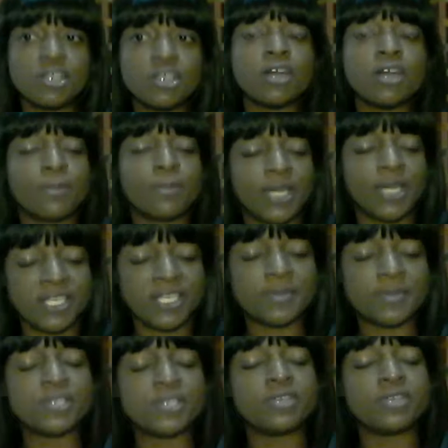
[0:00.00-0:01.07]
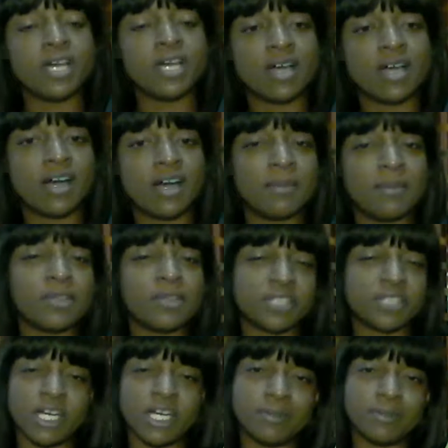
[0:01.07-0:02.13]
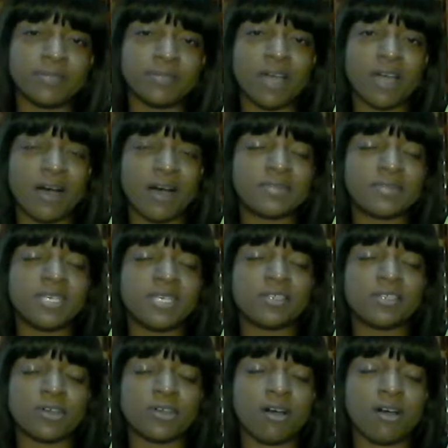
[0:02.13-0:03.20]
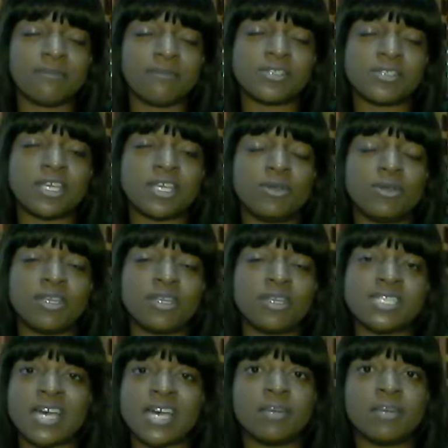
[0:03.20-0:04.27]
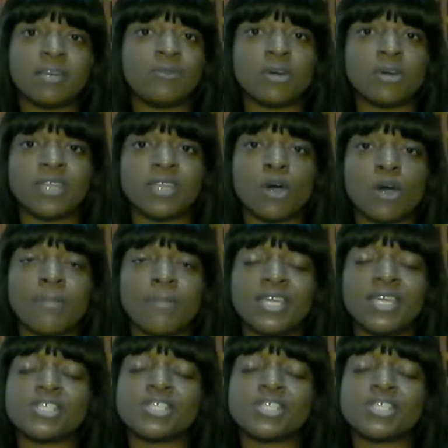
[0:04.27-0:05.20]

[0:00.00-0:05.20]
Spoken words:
go to brandispencer.com, and there's a couple of opt-ins or offers that you can sign up for on the homepage.